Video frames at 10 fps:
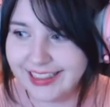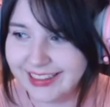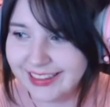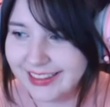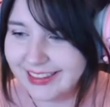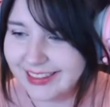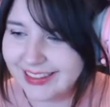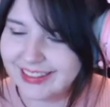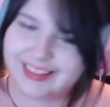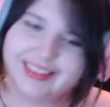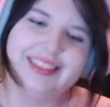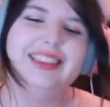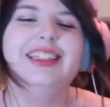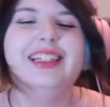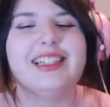
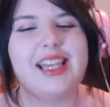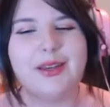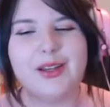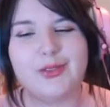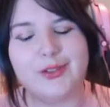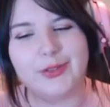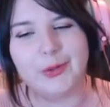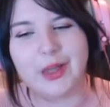so it goes for a few